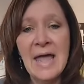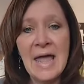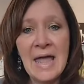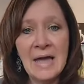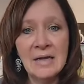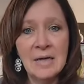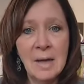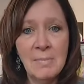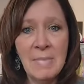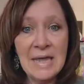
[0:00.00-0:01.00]
and
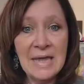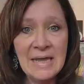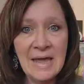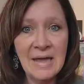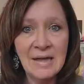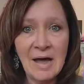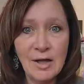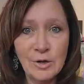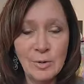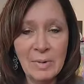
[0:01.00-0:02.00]
making a
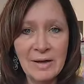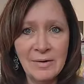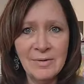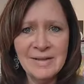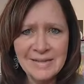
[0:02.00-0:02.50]
color wheel.